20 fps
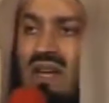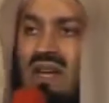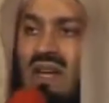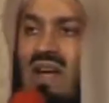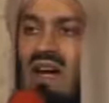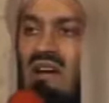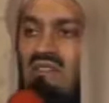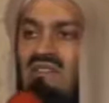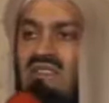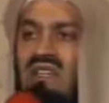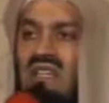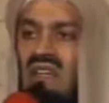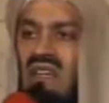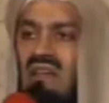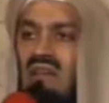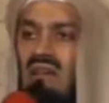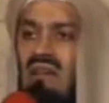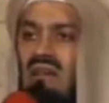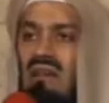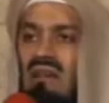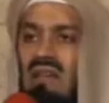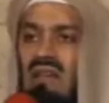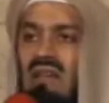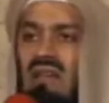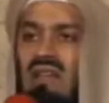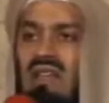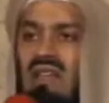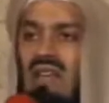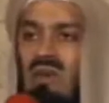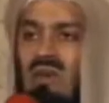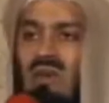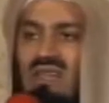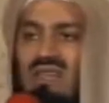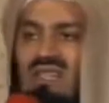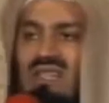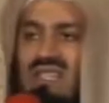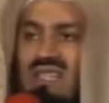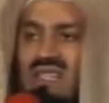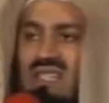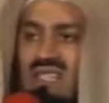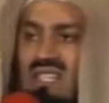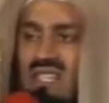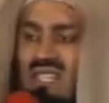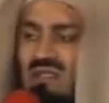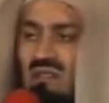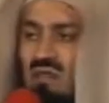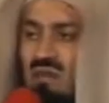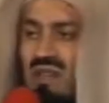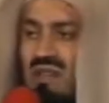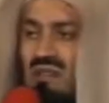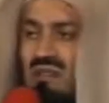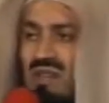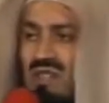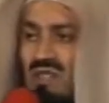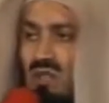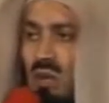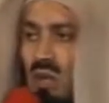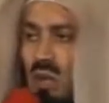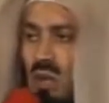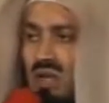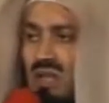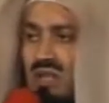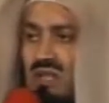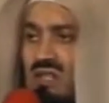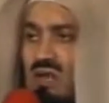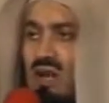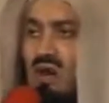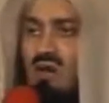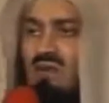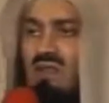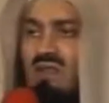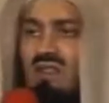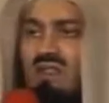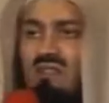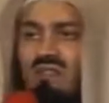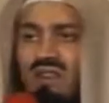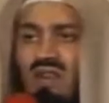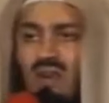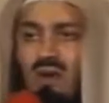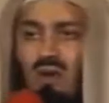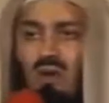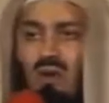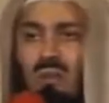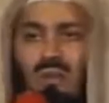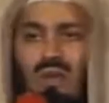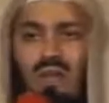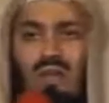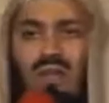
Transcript: And after they were successful and victorious over the Pharaoh,